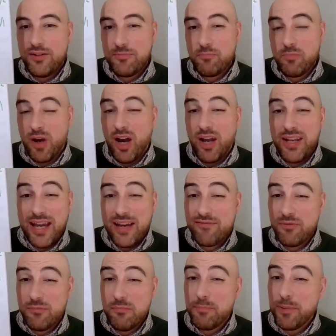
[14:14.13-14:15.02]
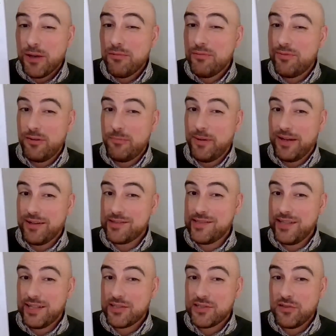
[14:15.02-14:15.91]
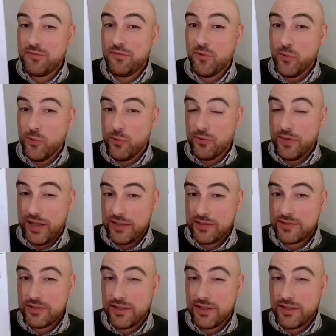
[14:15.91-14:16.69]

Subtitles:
I'd have them both about 6-4.